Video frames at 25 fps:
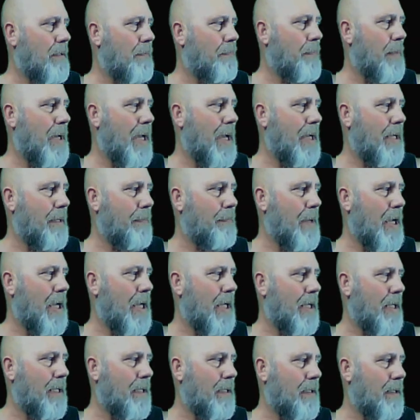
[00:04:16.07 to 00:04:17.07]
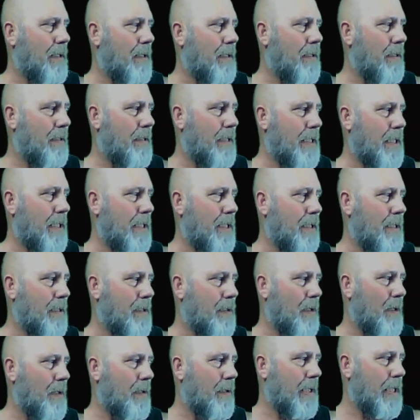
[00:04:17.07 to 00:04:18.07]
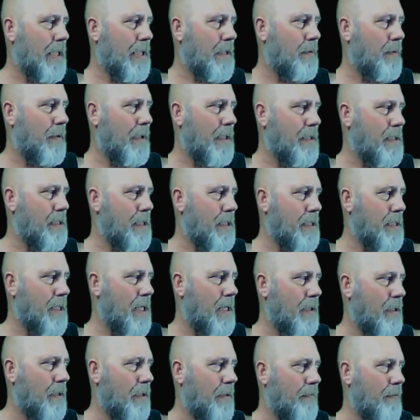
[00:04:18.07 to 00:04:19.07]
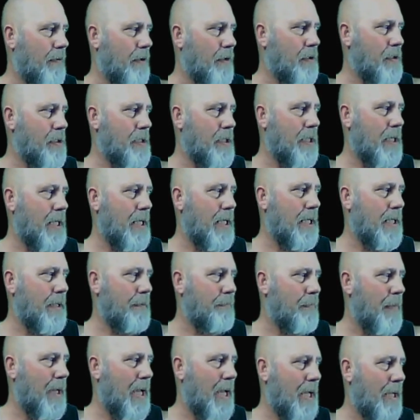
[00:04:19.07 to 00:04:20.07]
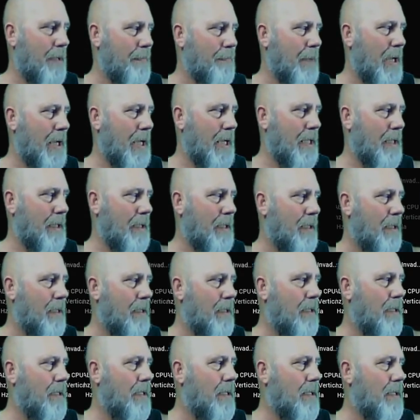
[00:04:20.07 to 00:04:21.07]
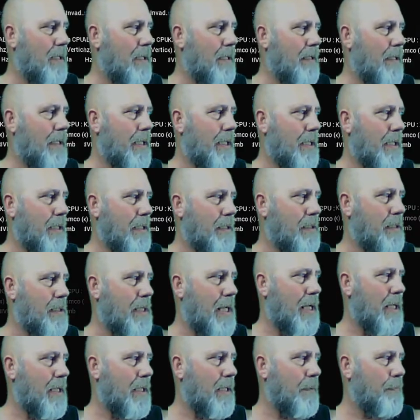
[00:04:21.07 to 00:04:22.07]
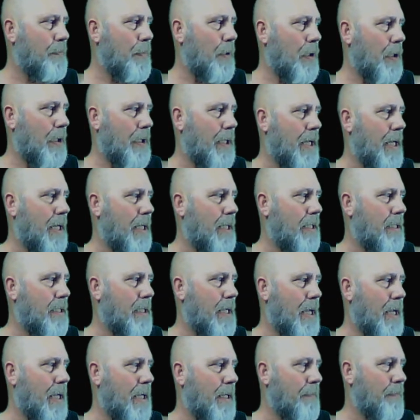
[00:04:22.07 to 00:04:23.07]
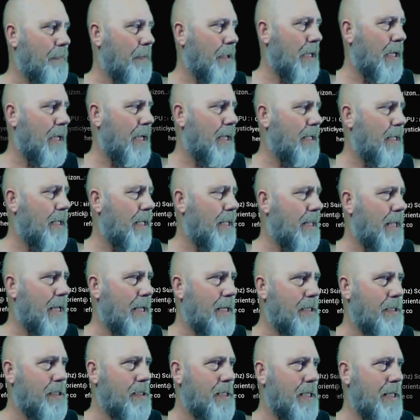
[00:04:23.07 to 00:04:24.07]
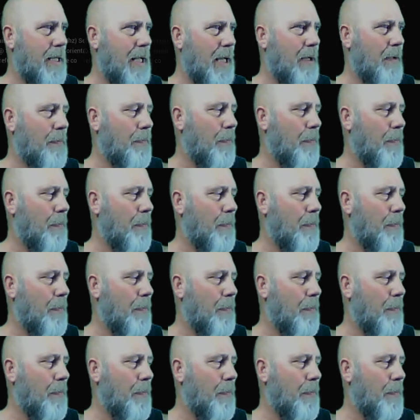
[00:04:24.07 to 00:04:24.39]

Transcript: Pac-Man, the Atari 2600 version, and Pac-Man, the stand-up arcade game. They had a sit-down